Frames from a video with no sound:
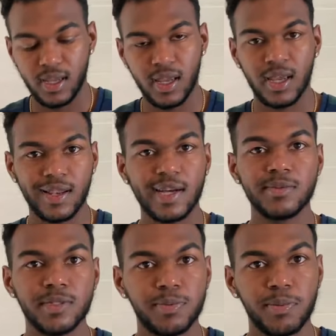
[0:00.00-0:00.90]
It allows
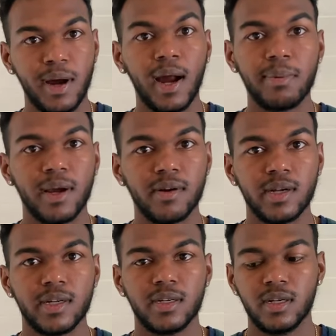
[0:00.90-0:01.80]
me to put my iPad right
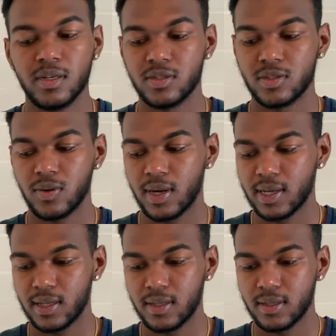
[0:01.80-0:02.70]
here, so I
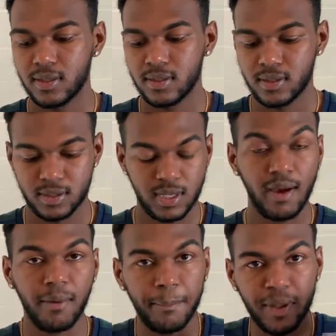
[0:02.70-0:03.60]
can just
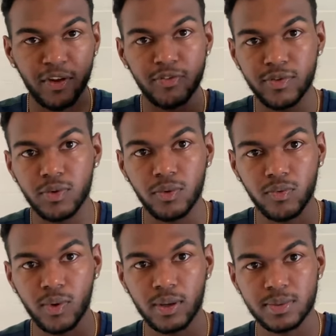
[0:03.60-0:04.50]
have a bigger view of
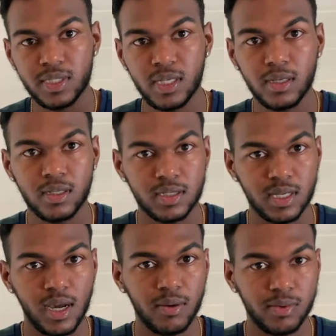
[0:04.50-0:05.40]
what I'm seeing in the
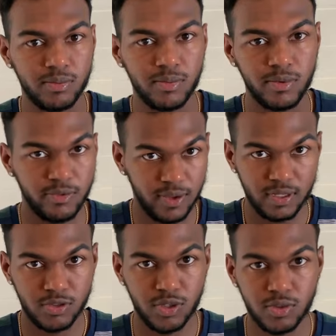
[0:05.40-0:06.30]
sky when I'm flying
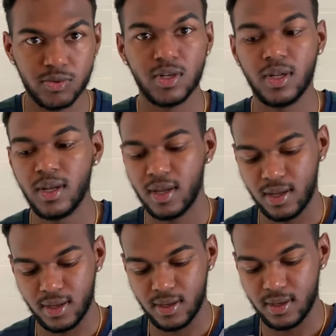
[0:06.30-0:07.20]
the drone.
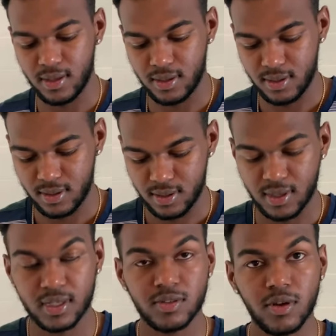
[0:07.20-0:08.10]
And
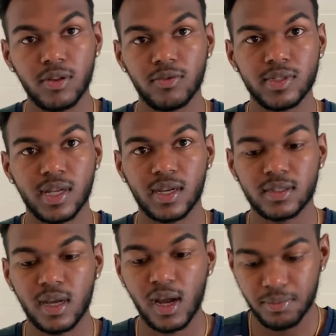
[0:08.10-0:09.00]
that's another reason I got
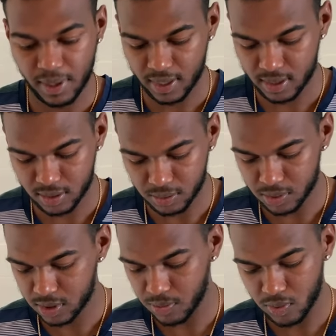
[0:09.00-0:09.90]
the iPad. It's so
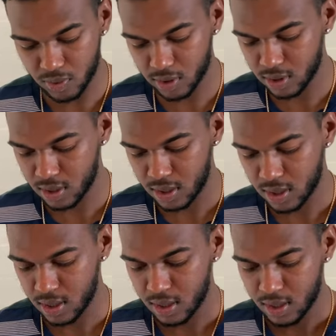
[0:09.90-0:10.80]
much more
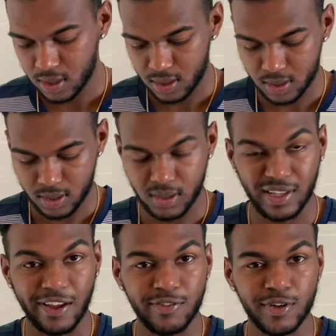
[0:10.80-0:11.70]
uh,
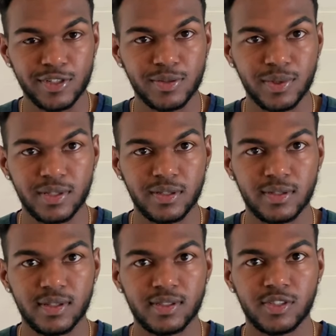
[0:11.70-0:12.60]
diverse with
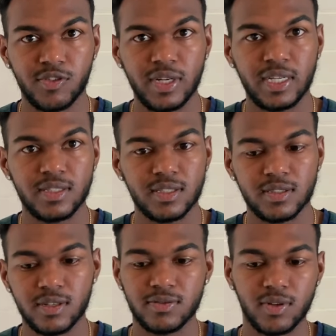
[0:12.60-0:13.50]
screens and
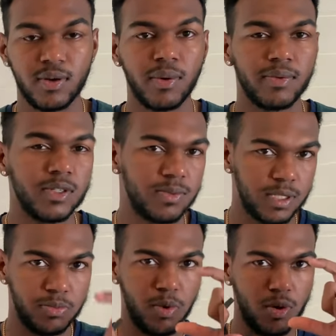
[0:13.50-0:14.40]
stuff, so I don't have to use my
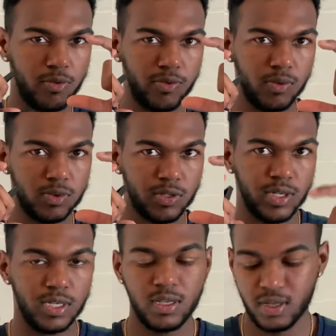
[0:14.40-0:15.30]
small phone
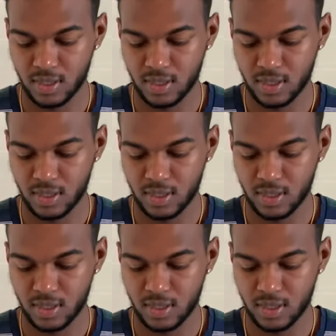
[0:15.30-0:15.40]
screen.